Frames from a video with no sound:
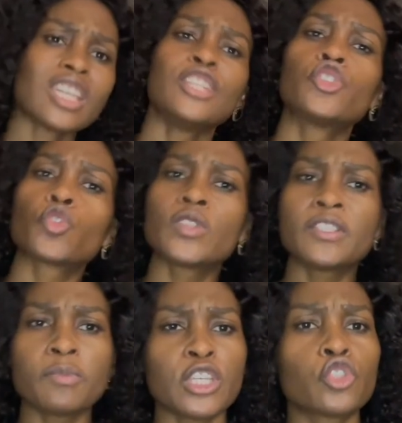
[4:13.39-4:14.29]
And so it
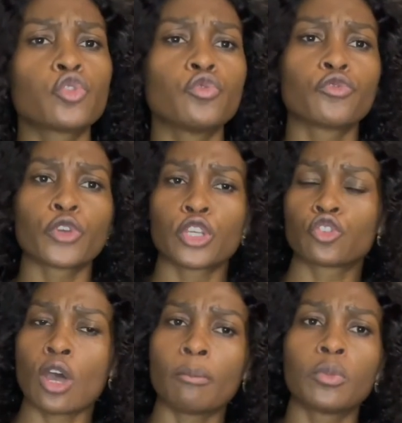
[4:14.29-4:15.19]
speaks to, for
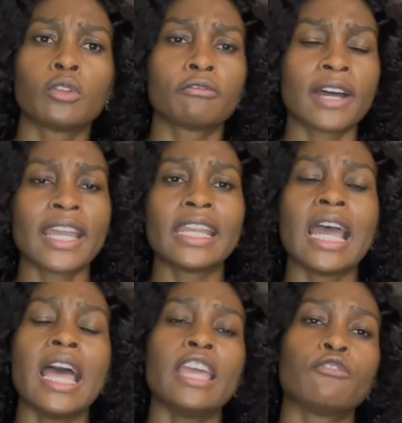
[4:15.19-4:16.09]
example,
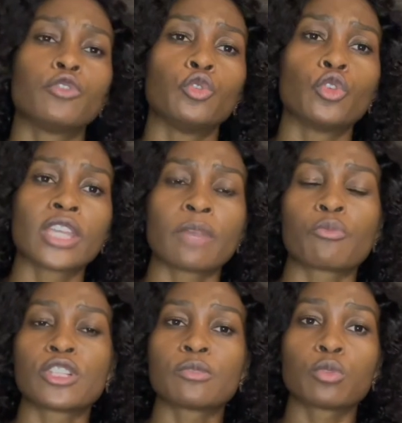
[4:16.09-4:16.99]
fine, if you look
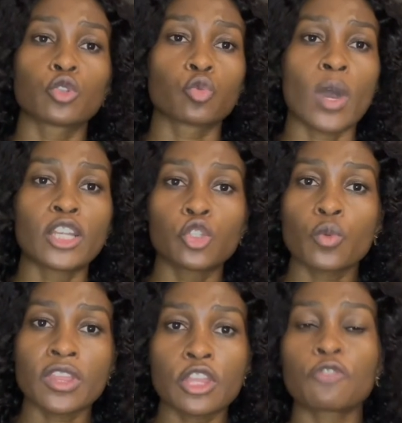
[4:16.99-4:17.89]
at principles 1,
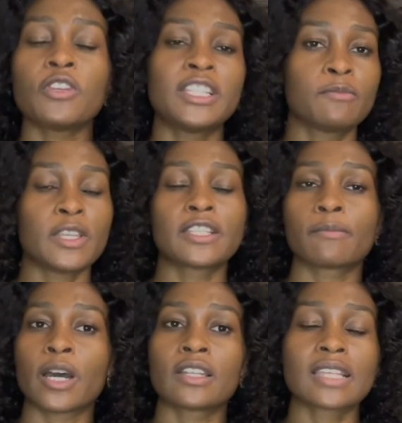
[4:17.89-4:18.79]
2, and 3, it speaks
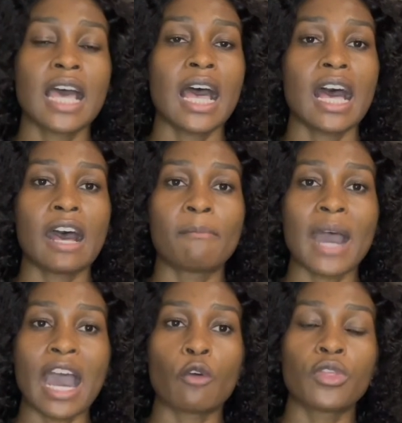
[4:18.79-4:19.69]
about
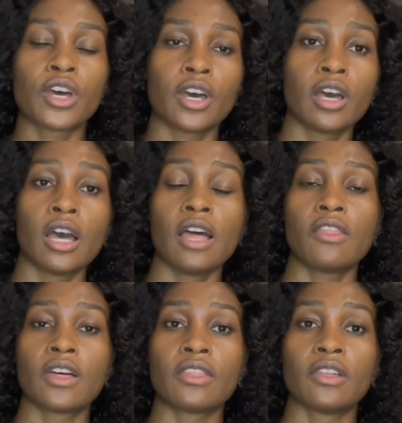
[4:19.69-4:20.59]
how the
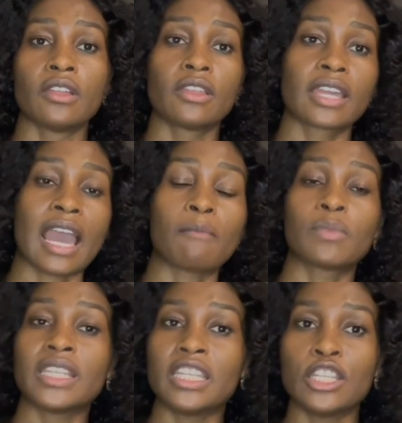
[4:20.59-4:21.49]

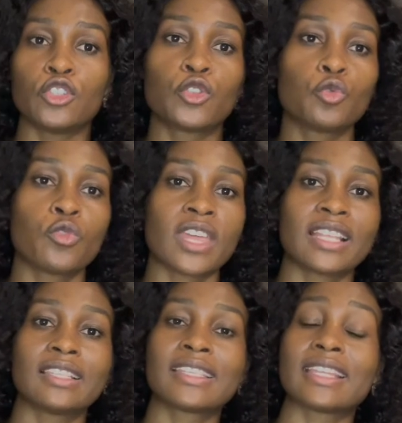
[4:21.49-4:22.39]
company needs to
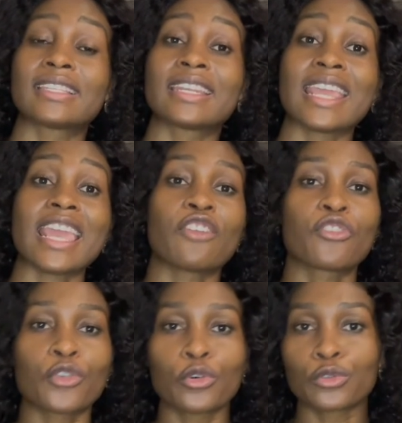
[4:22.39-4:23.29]
set an
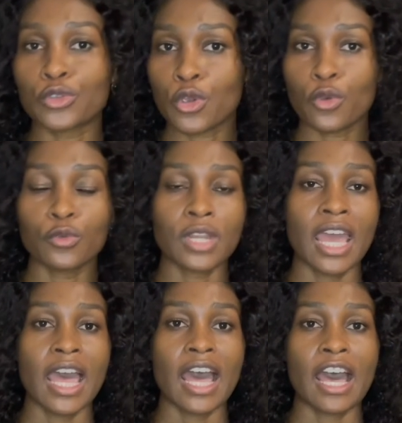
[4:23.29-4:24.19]
ethical tone
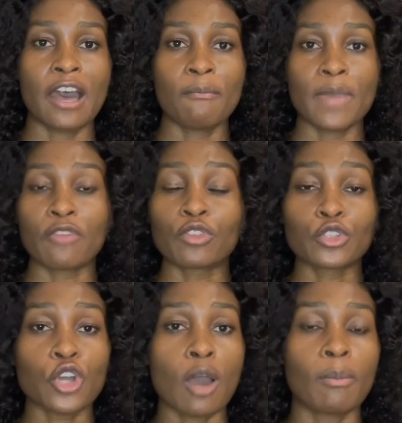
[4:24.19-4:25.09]
at
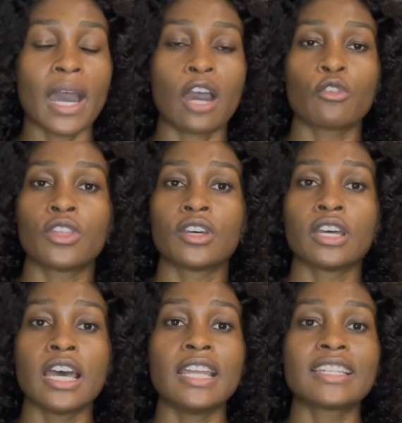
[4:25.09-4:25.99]
the top, how
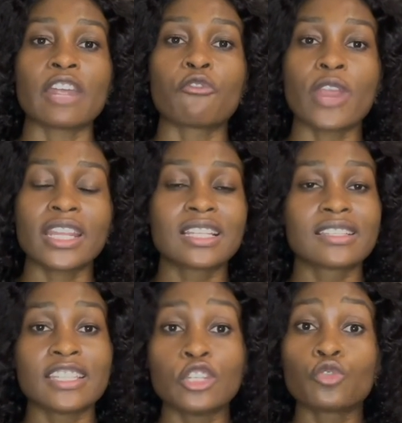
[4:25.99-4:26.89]
the
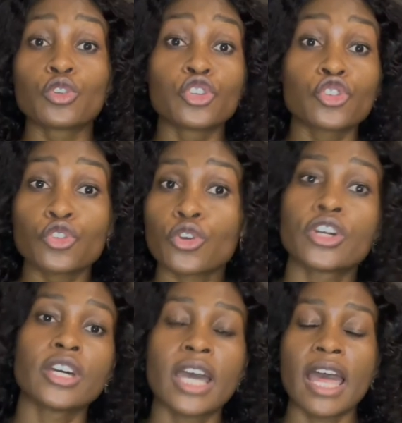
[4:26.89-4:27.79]
directors need to
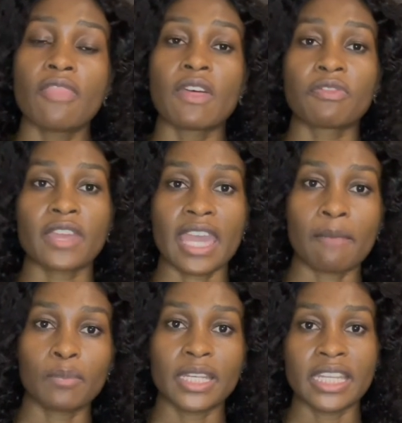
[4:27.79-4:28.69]
ensure that the
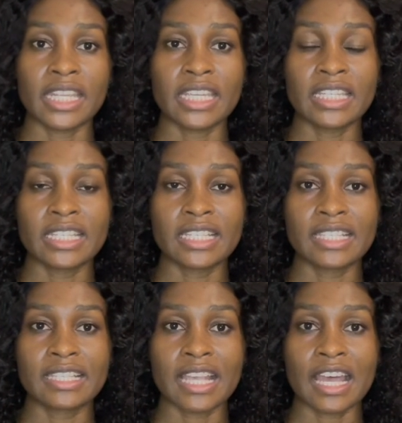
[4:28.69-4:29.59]
company
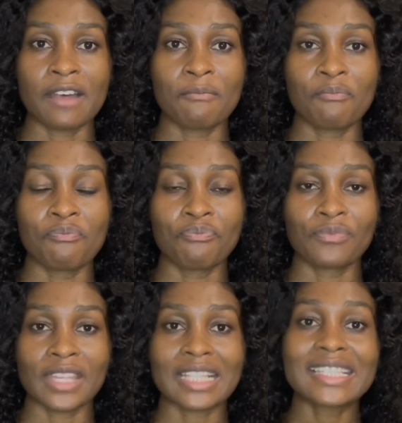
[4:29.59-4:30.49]
is
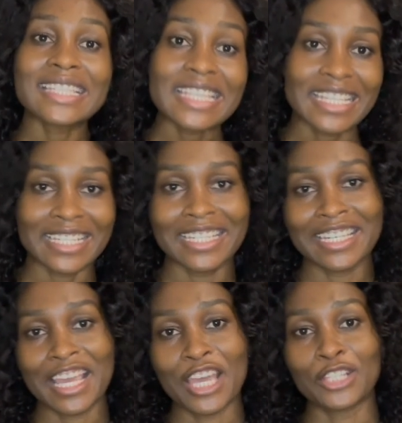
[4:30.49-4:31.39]

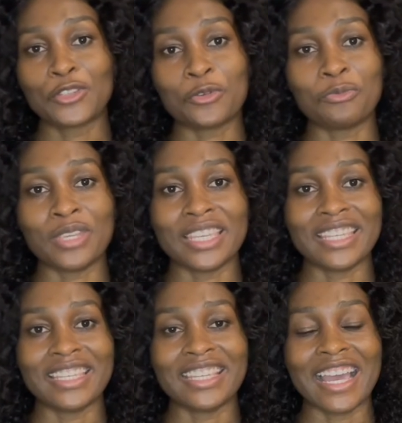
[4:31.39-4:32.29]
seen to
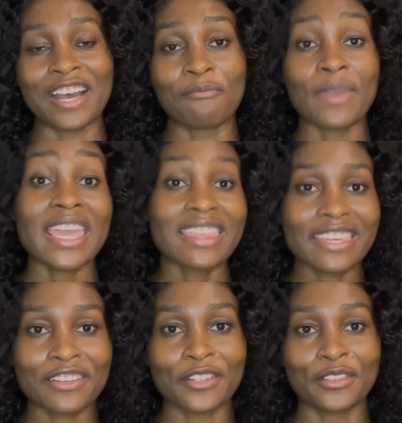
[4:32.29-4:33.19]
be
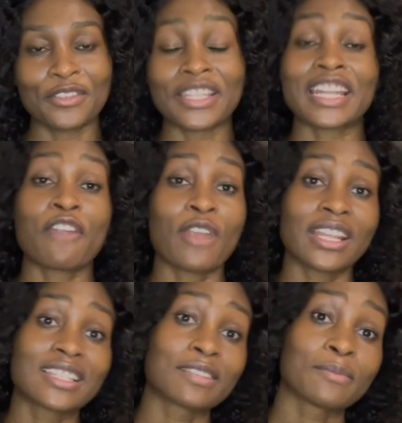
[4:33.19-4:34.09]
ethical. The
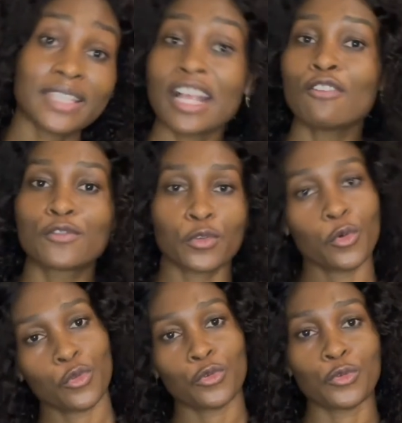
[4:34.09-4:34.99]
directors themselves
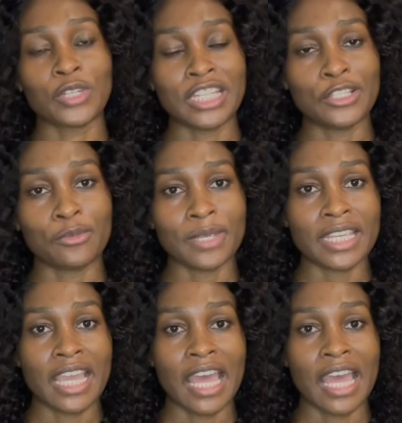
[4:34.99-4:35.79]
also need to be